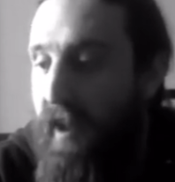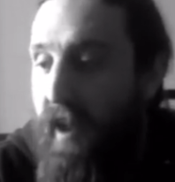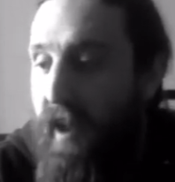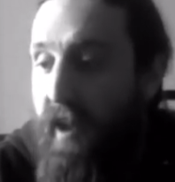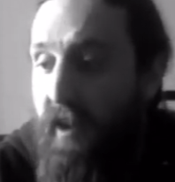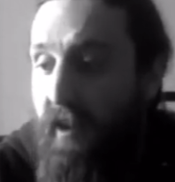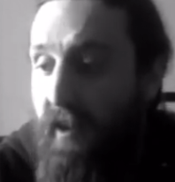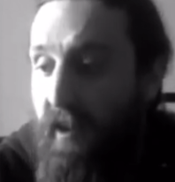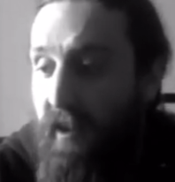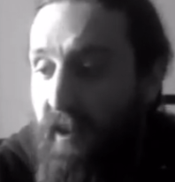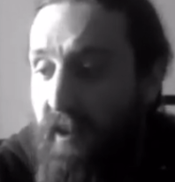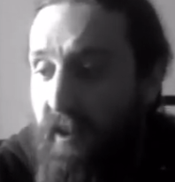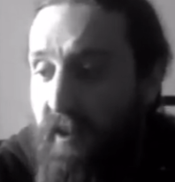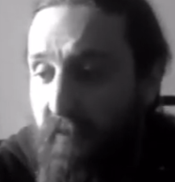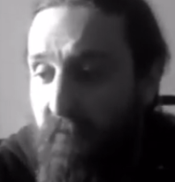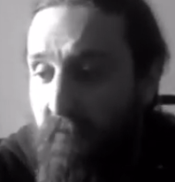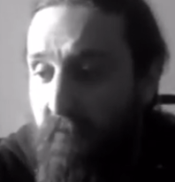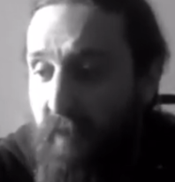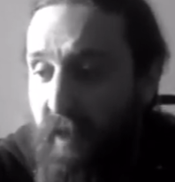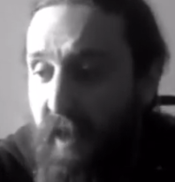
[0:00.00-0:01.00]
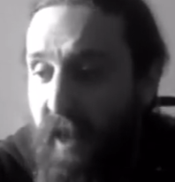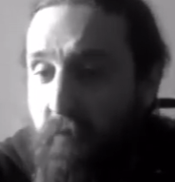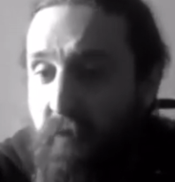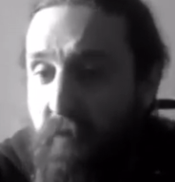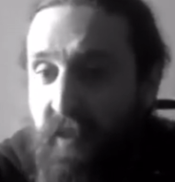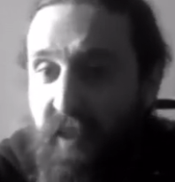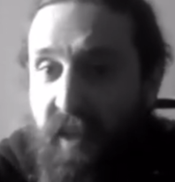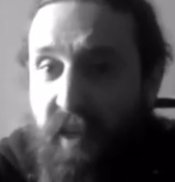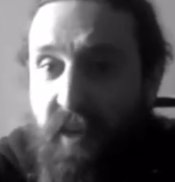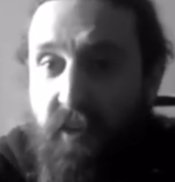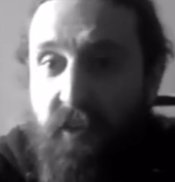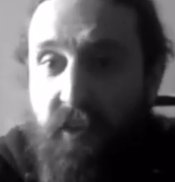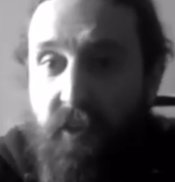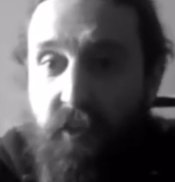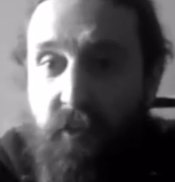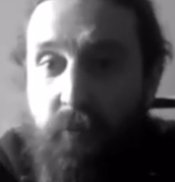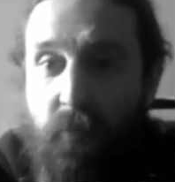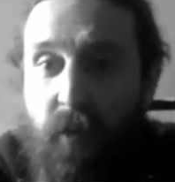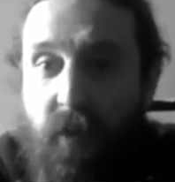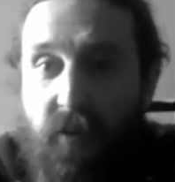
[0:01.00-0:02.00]
And I kind of became a teacher
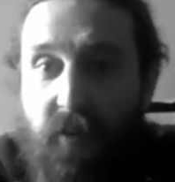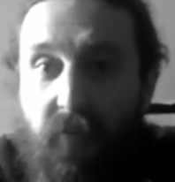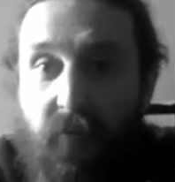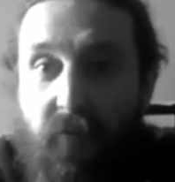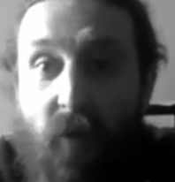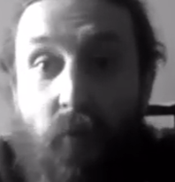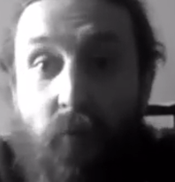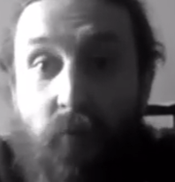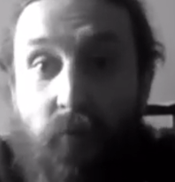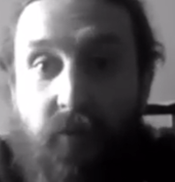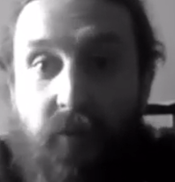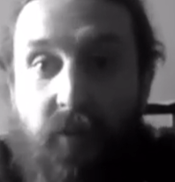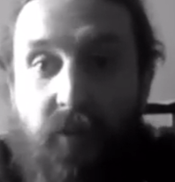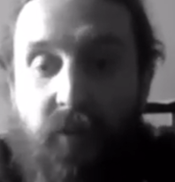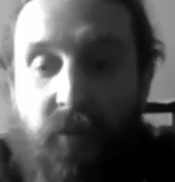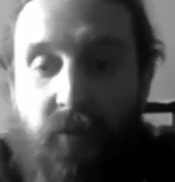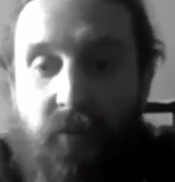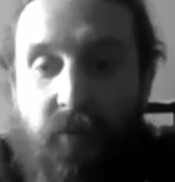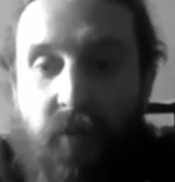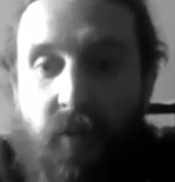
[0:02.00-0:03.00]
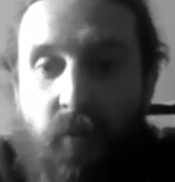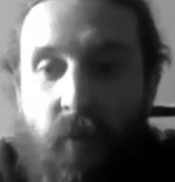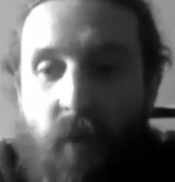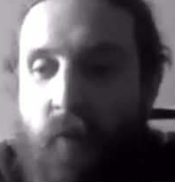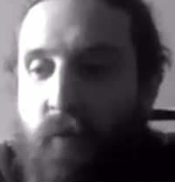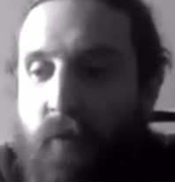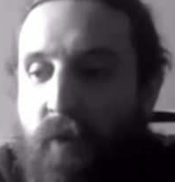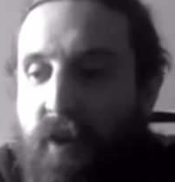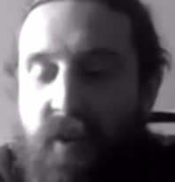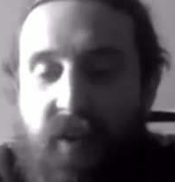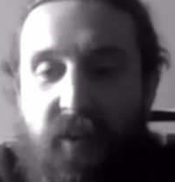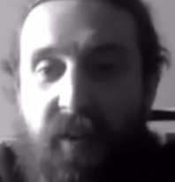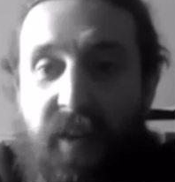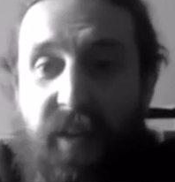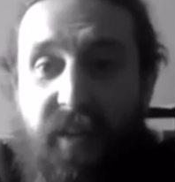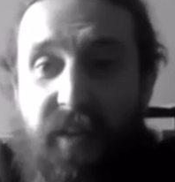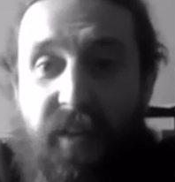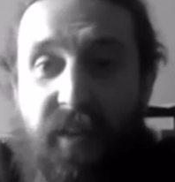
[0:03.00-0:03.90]
just by default because I was like, well, at least